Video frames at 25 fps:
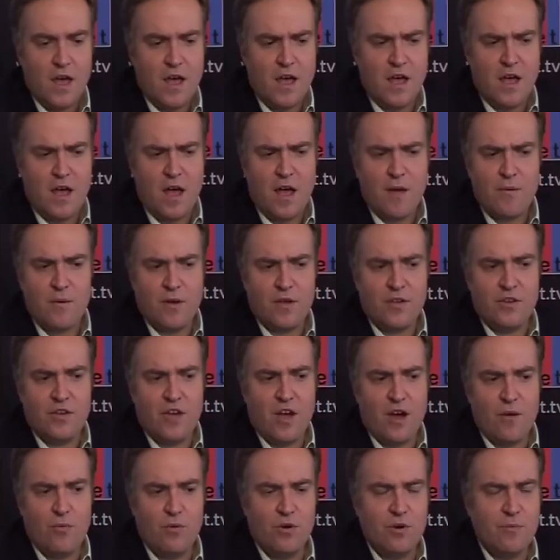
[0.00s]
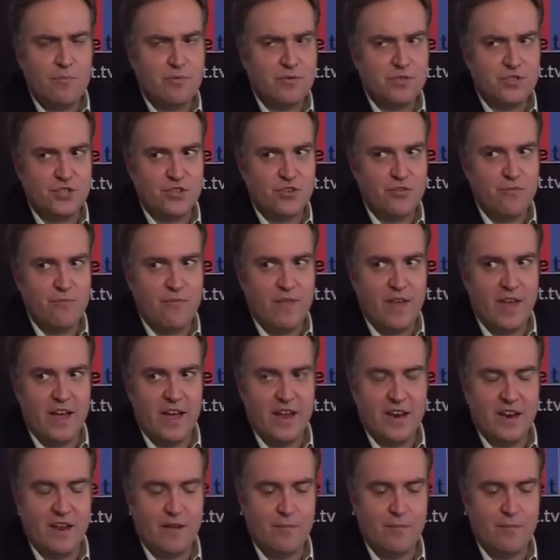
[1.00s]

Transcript: I wouldn't presume that.